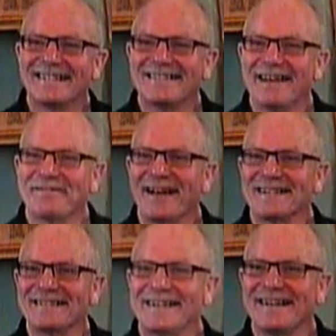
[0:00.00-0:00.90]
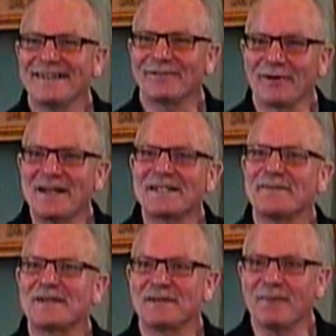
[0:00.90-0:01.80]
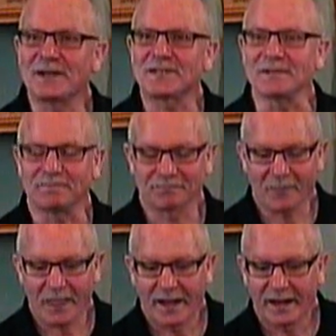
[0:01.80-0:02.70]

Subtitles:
Isn't that fascinating? Raise him as a Muslim.